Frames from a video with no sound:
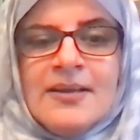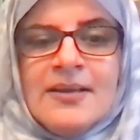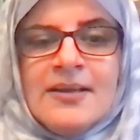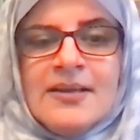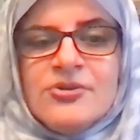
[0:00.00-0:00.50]

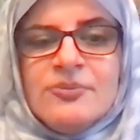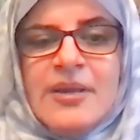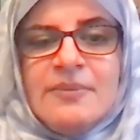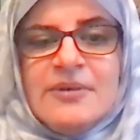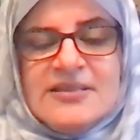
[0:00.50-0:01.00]
So
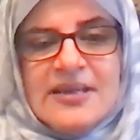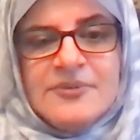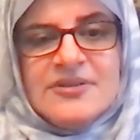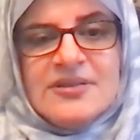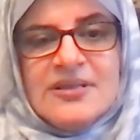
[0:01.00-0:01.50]
baby
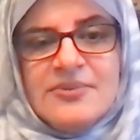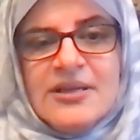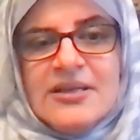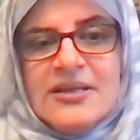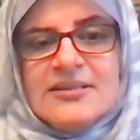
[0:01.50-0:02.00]
steps that we
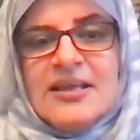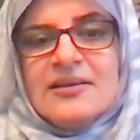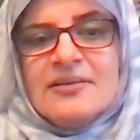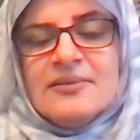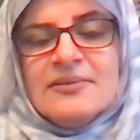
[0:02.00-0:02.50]
can
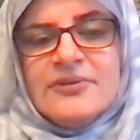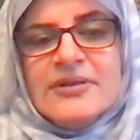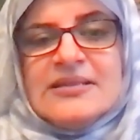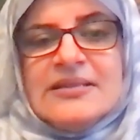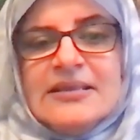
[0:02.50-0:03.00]
take.
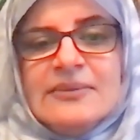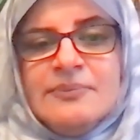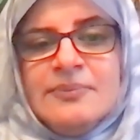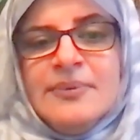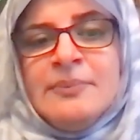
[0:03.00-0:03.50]
Firstly,
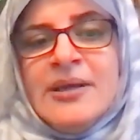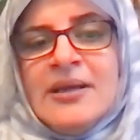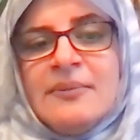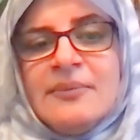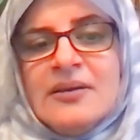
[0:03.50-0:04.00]

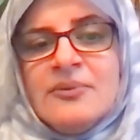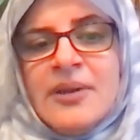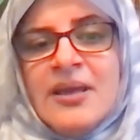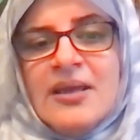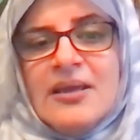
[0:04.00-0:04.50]
becoming
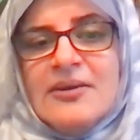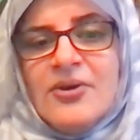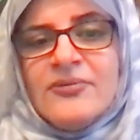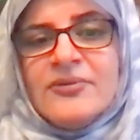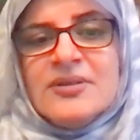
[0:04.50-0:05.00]
aware
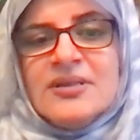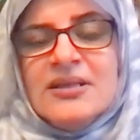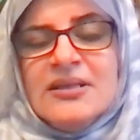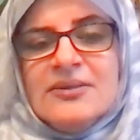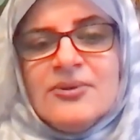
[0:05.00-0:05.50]
of the
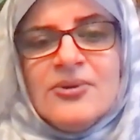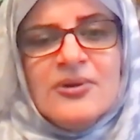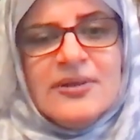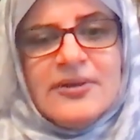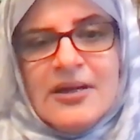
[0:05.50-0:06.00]
need
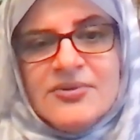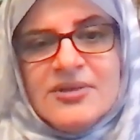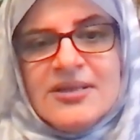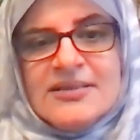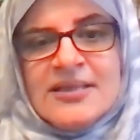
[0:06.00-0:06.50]
all around
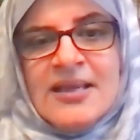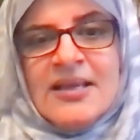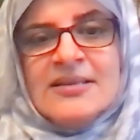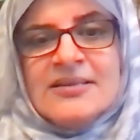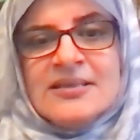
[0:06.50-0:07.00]
us.
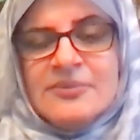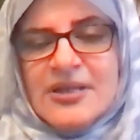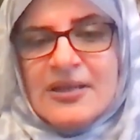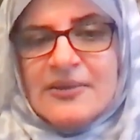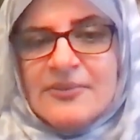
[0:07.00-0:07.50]

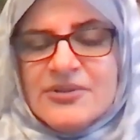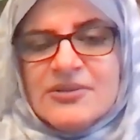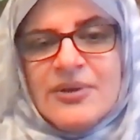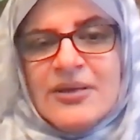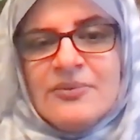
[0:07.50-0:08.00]
Sometimes
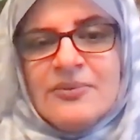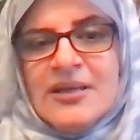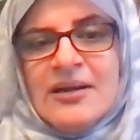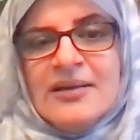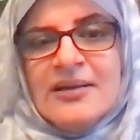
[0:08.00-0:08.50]
when we
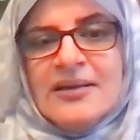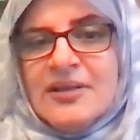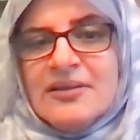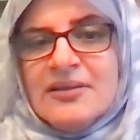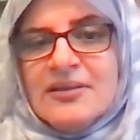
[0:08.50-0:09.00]
are living in
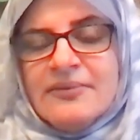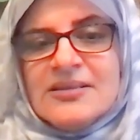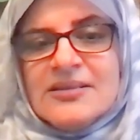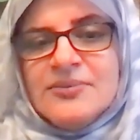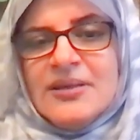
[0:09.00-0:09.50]
the
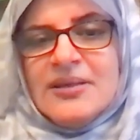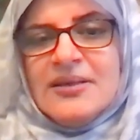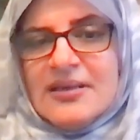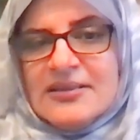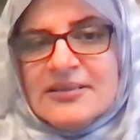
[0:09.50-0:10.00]
West, we live
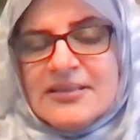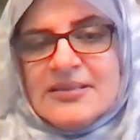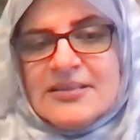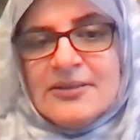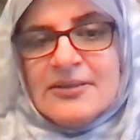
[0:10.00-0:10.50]
under
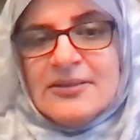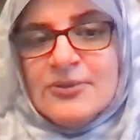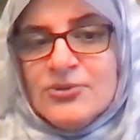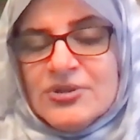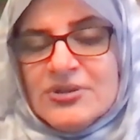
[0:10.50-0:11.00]
this
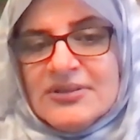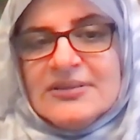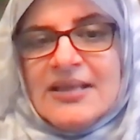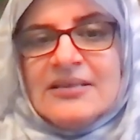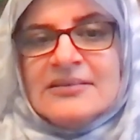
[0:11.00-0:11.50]
illusion
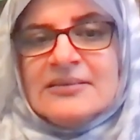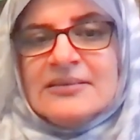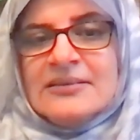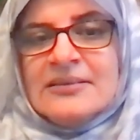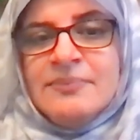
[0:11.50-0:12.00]
that
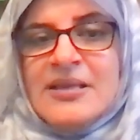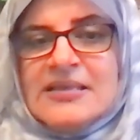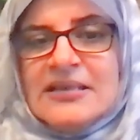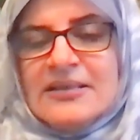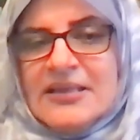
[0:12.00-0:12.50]

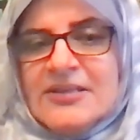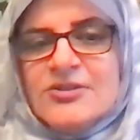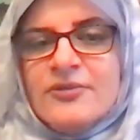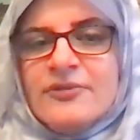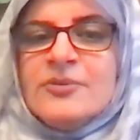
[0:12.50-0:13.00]
basic needs
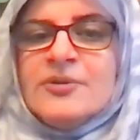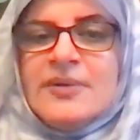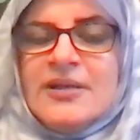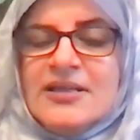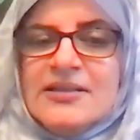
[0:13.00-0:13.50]
of human
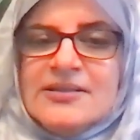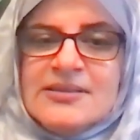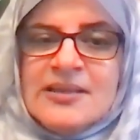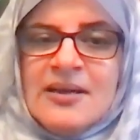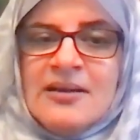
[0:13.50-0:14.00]

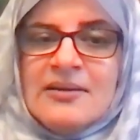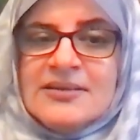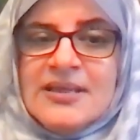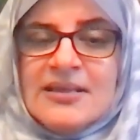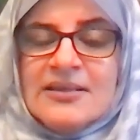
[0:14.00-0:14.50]
beings are
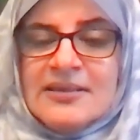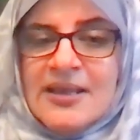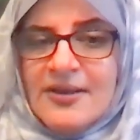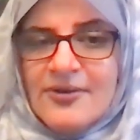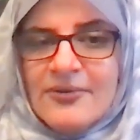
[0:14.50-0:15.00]
taken
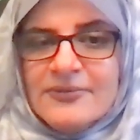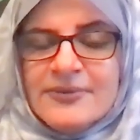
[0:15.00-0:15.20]
care of.